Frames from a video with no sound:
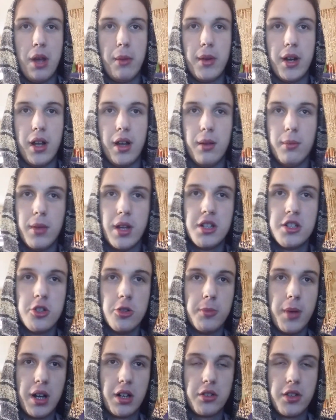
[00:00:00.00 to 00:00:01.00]
Eminem and
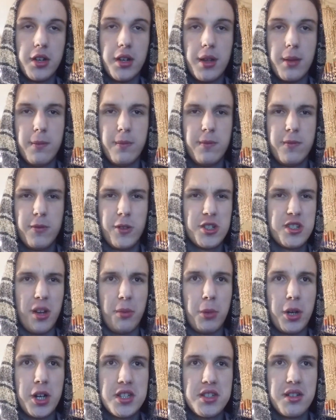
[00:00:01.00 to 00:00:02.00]
do better than him for
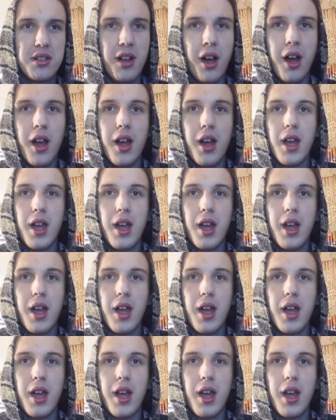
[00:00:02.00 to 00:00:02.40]
some reason.